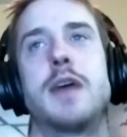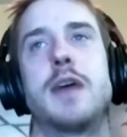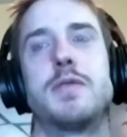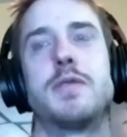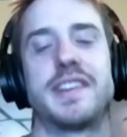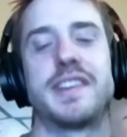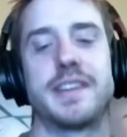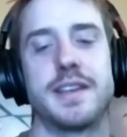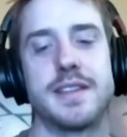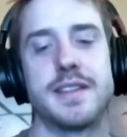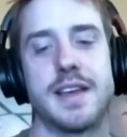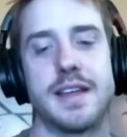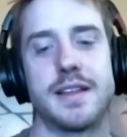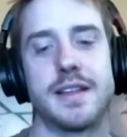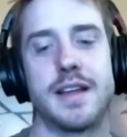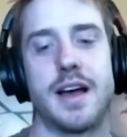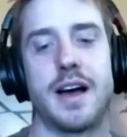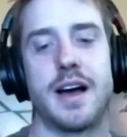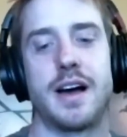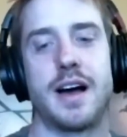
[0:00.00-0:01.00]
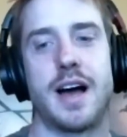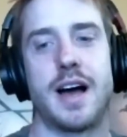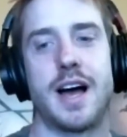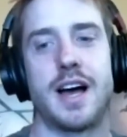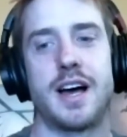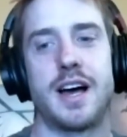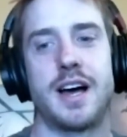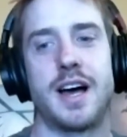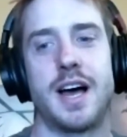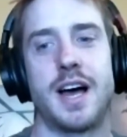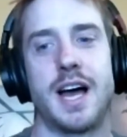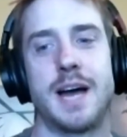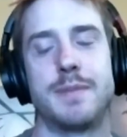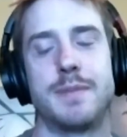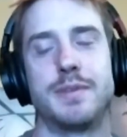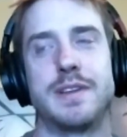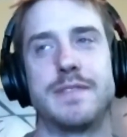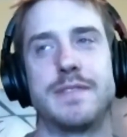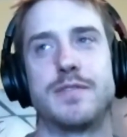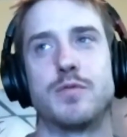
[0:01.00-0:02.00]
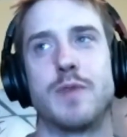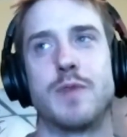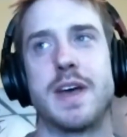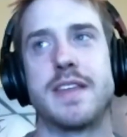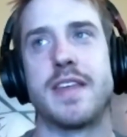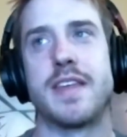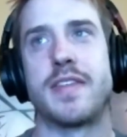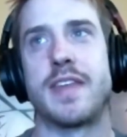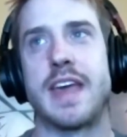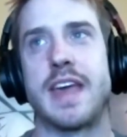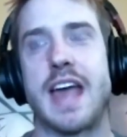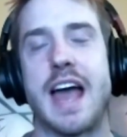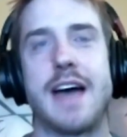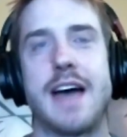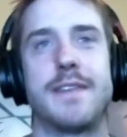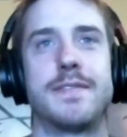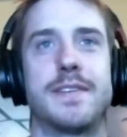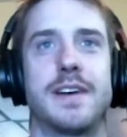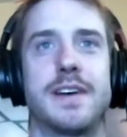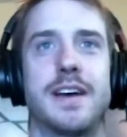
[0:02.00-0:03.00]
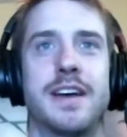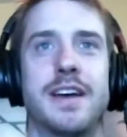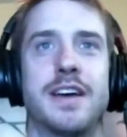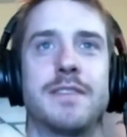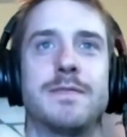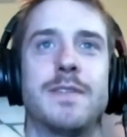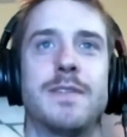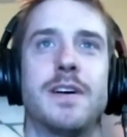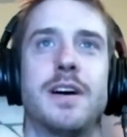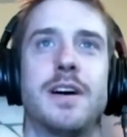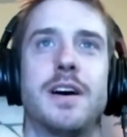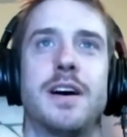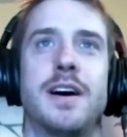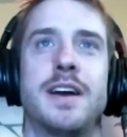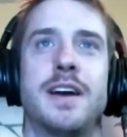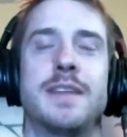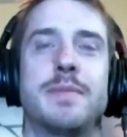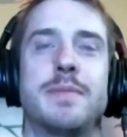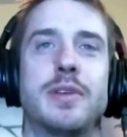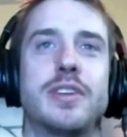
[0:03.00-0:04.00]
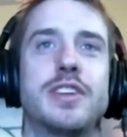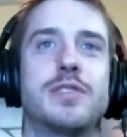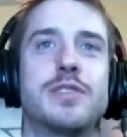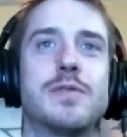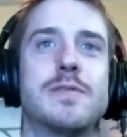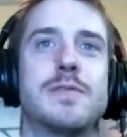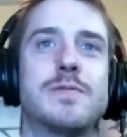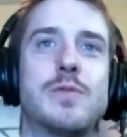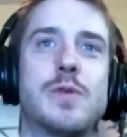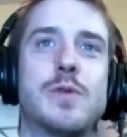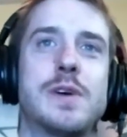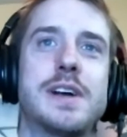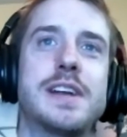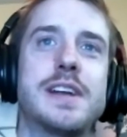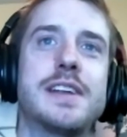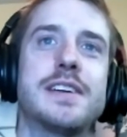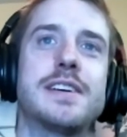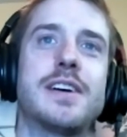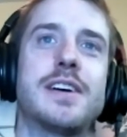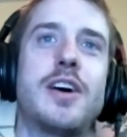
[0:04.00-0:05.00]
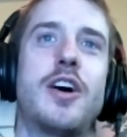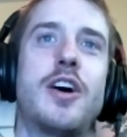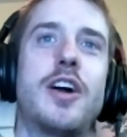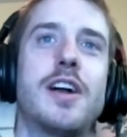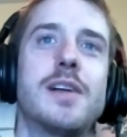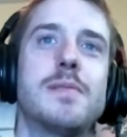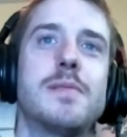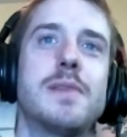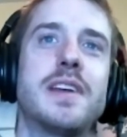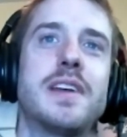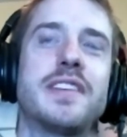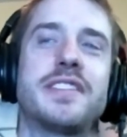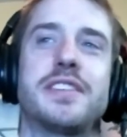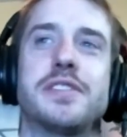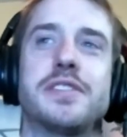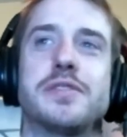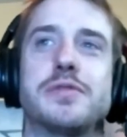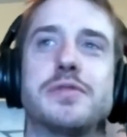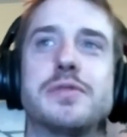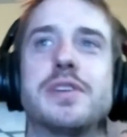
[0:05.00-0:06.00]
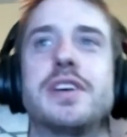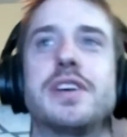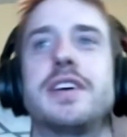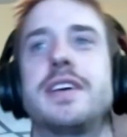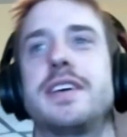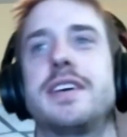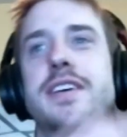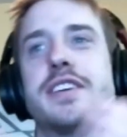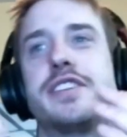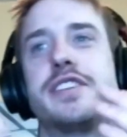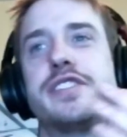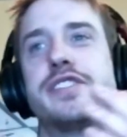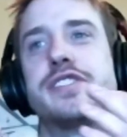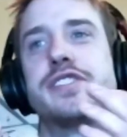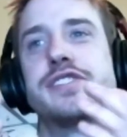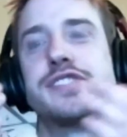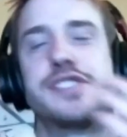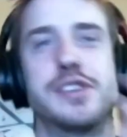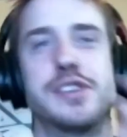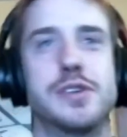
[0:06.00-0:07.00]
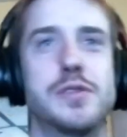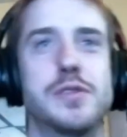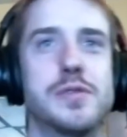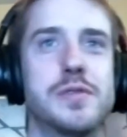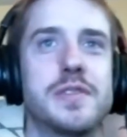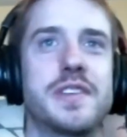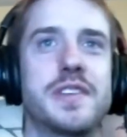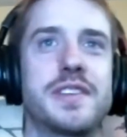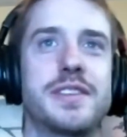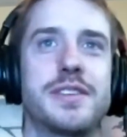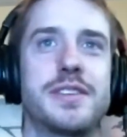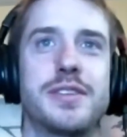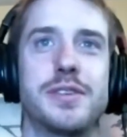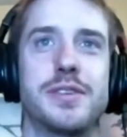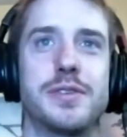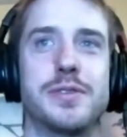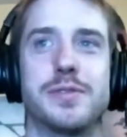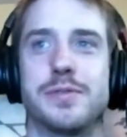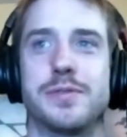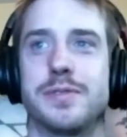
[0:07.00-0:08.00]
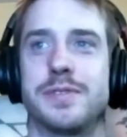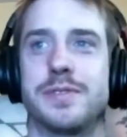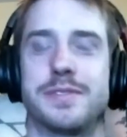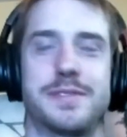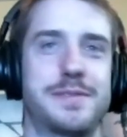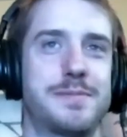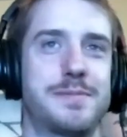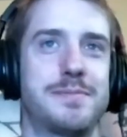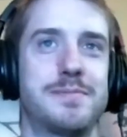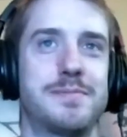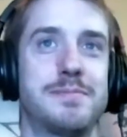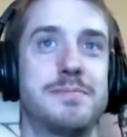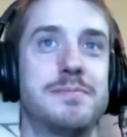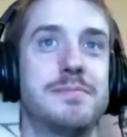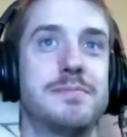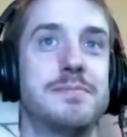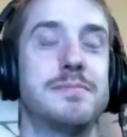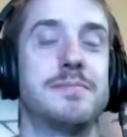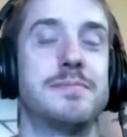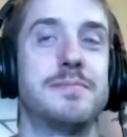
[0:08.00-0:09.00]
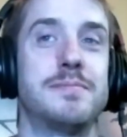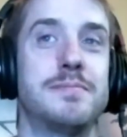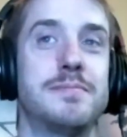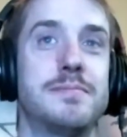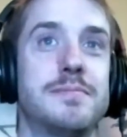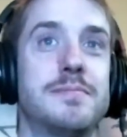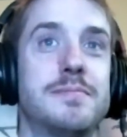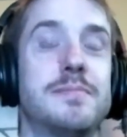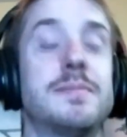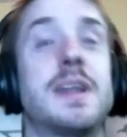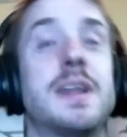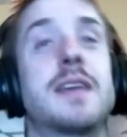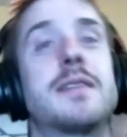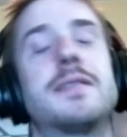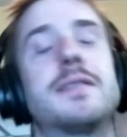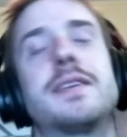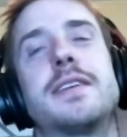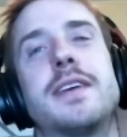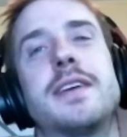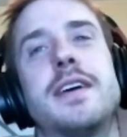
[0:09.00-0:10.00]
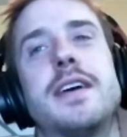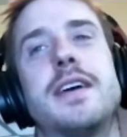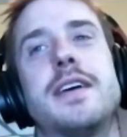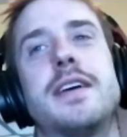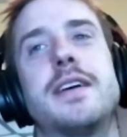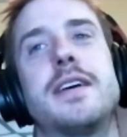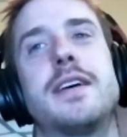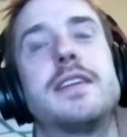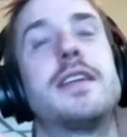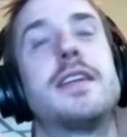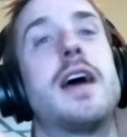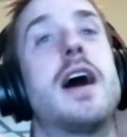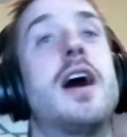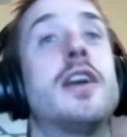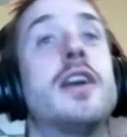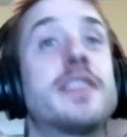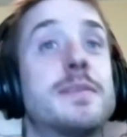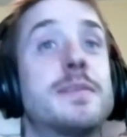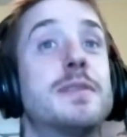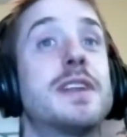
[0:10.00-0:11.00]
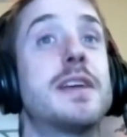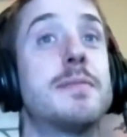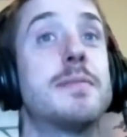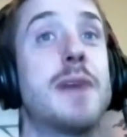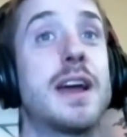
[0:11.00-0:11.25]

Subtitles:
would say that I believe the way that they have an ability to avoid harm is to choose to, like, ultimately